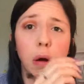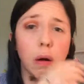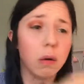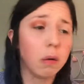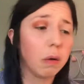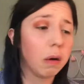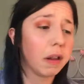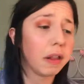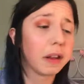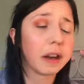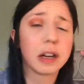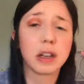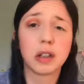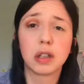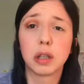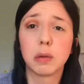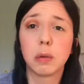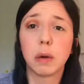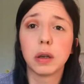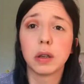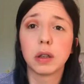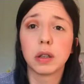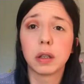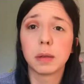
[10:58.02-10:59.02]
Oh, I think I just
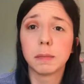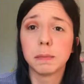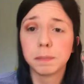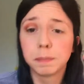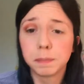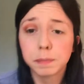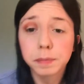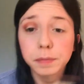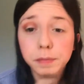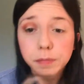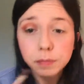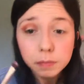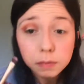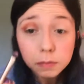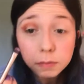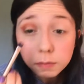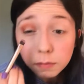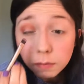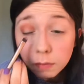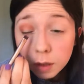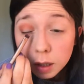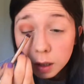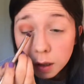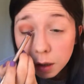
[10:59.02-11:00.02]
swallowed some.
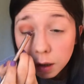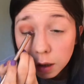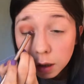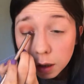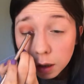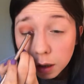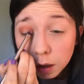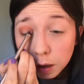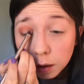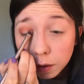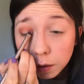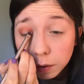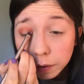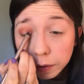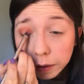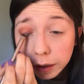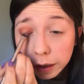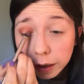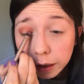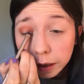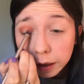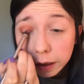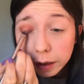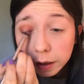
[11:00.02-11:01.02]

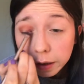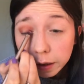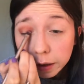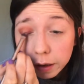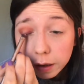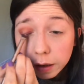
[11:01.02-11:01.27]
Okay.